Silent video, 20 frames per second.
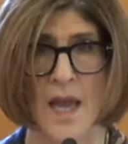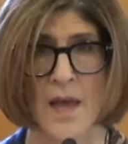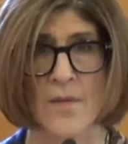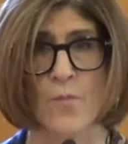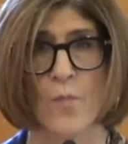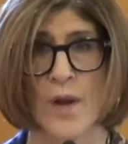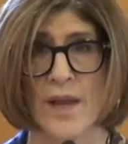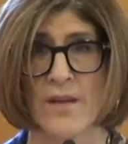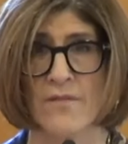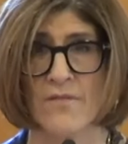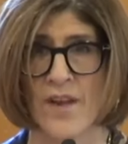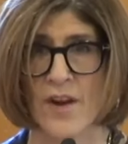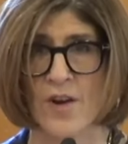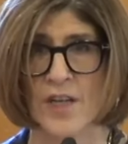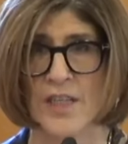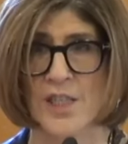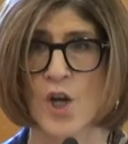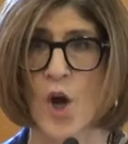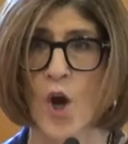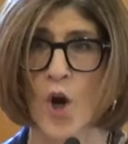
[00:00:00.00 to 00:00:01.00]
We have very
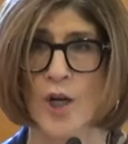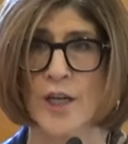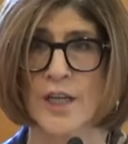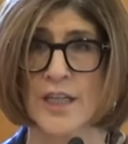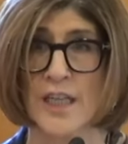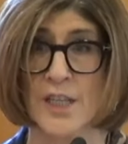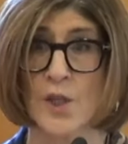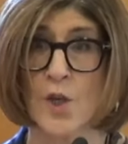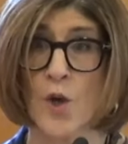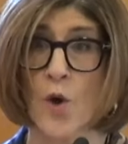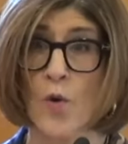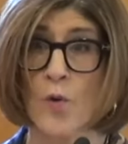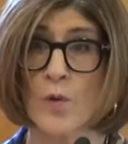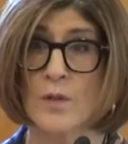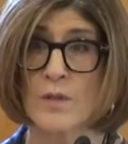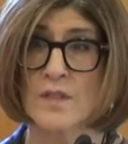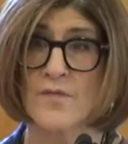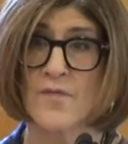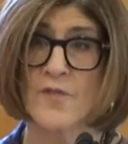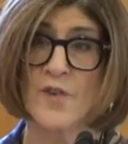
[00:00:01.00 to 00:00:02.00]
targeted
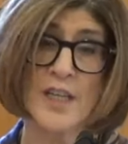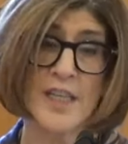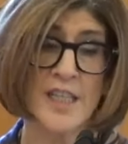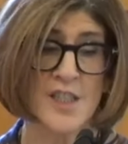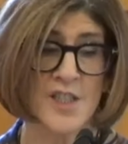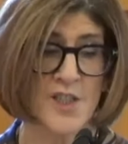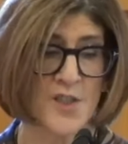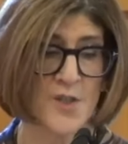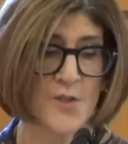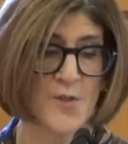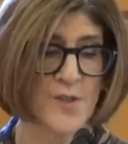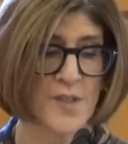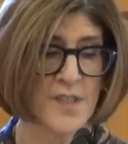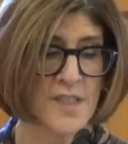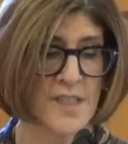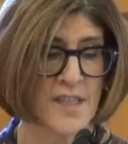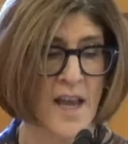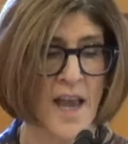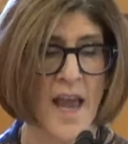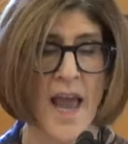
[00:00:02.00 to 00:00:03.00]
goals for each
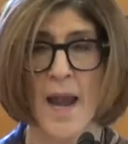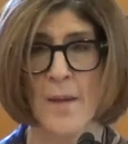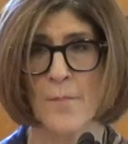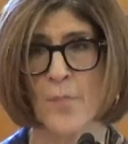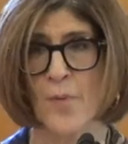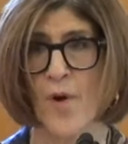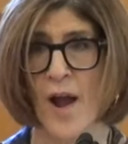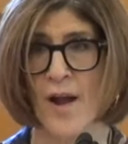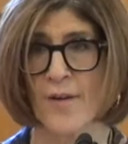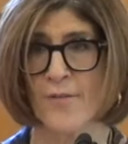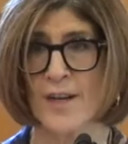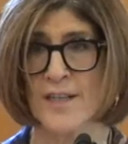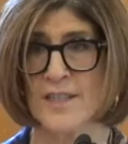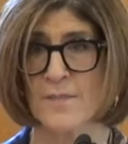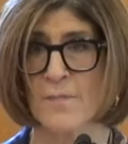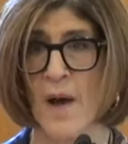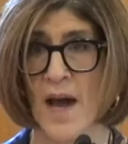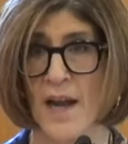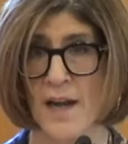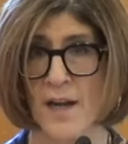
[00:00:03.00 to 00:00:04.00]
student and progress
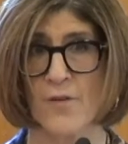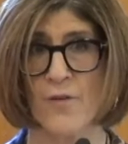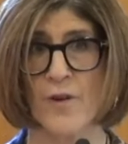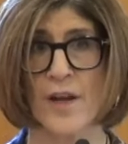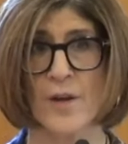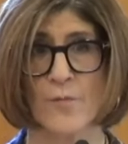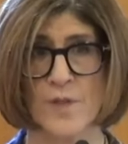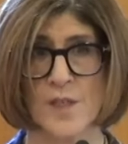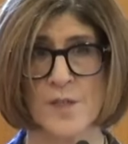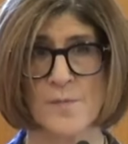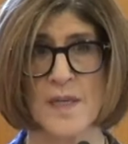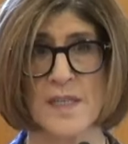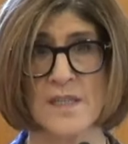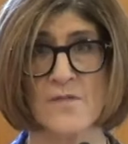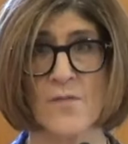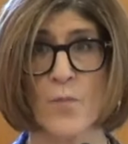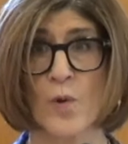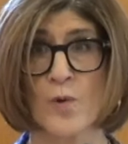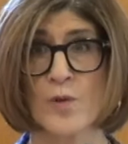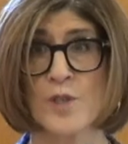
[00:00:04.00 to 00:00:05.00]
monitoring, which means
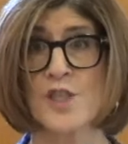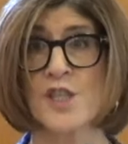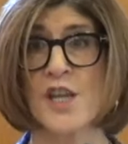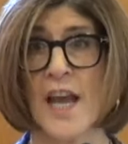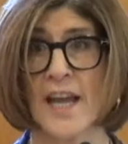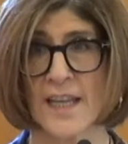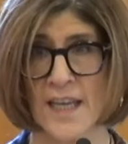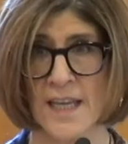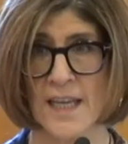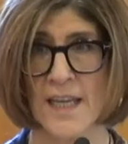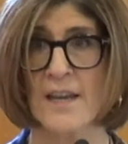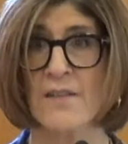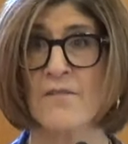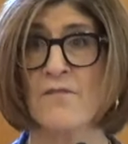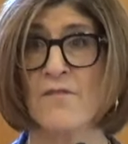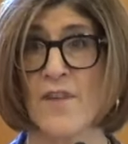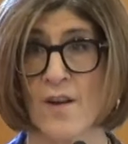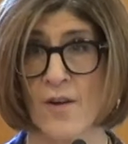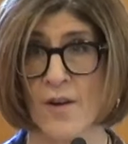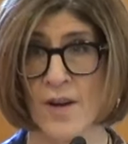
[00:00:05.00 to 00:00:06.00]
we're checking in
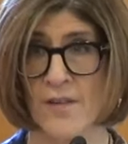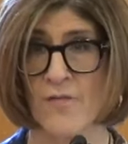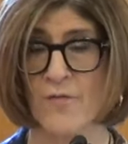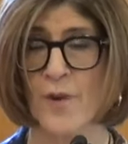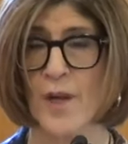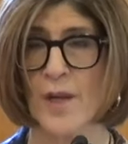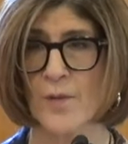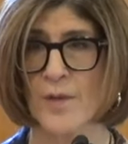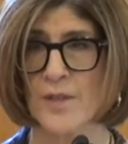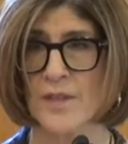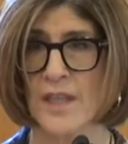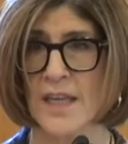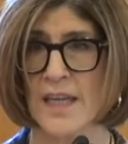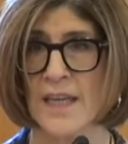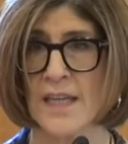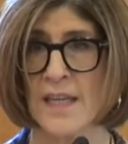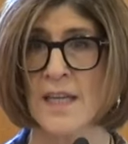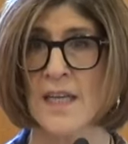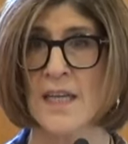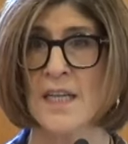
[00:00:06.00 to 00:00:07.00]
very
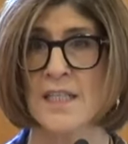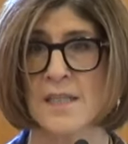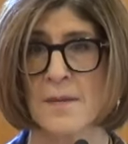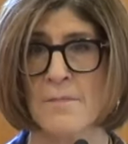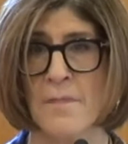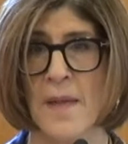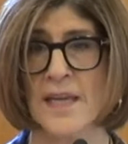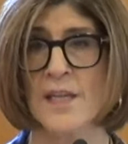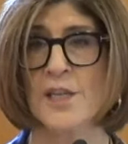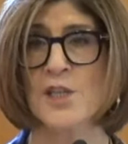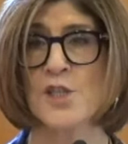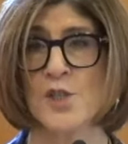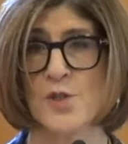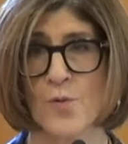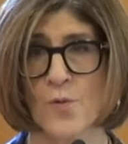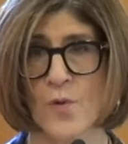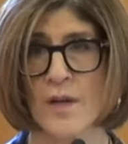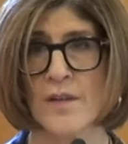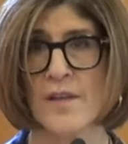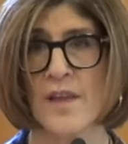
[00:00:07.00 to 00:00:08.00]
frequently to make
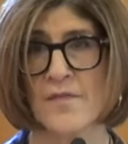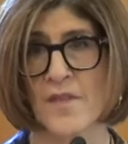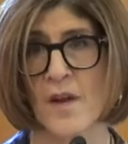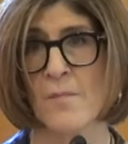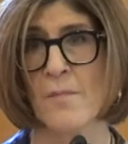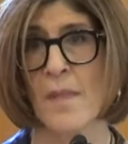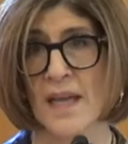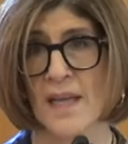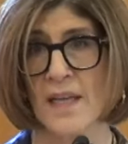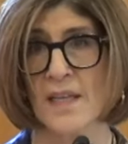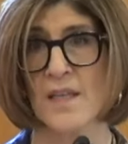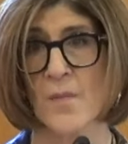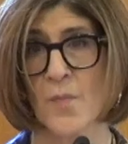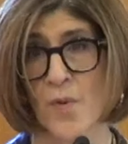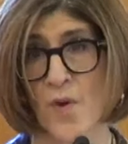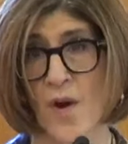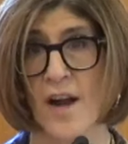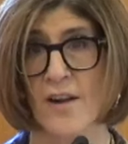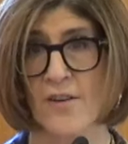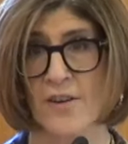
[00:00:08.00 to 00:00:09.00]
sure that they're making the
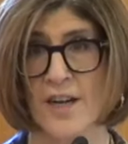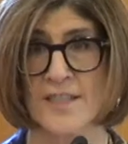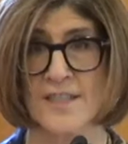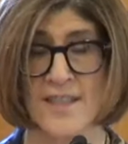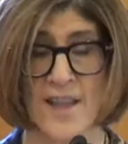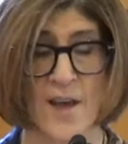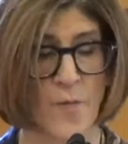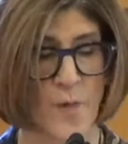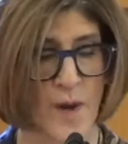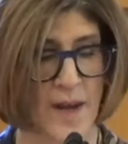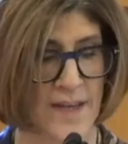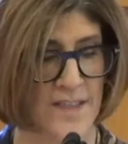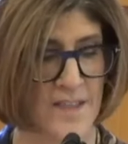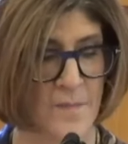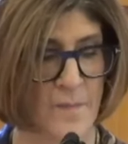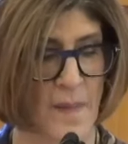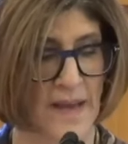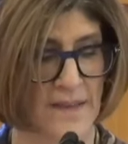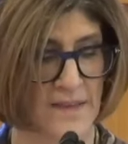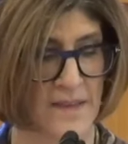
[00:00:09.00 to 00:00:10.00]
progress that we
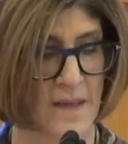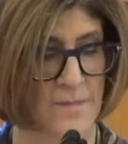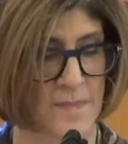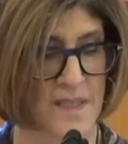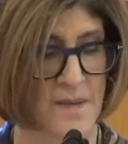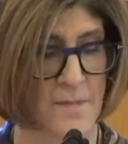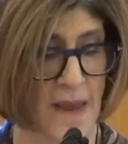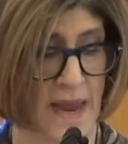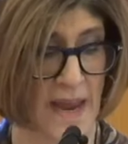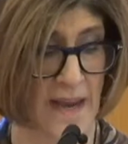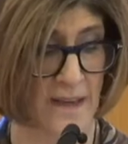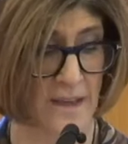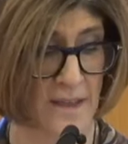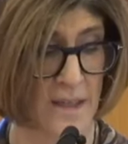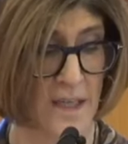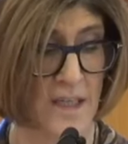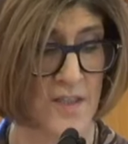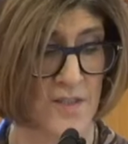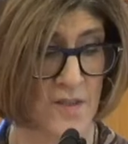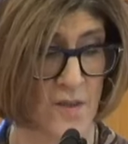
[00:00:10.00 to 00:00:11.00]
expect them to make
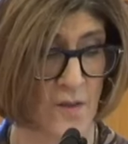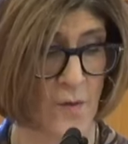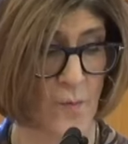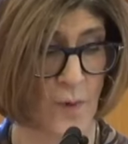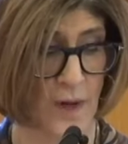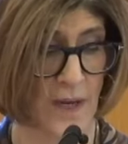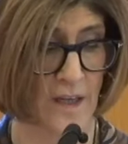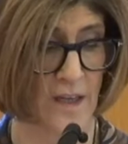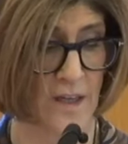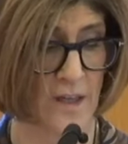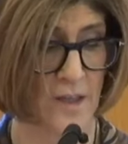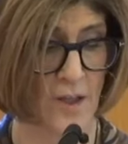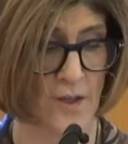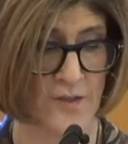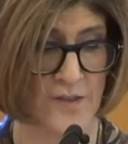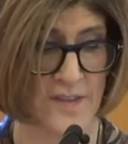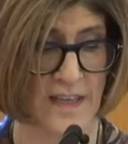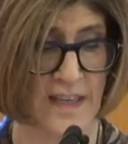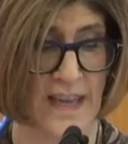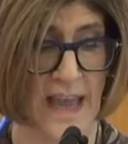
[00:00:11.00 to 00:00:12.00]
so that we can
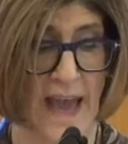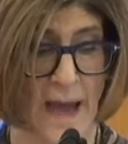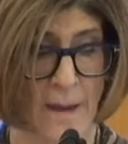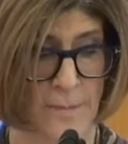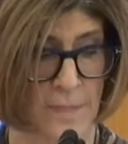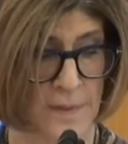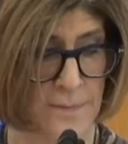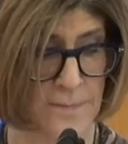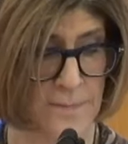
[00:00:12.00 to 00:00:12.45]
close the gap.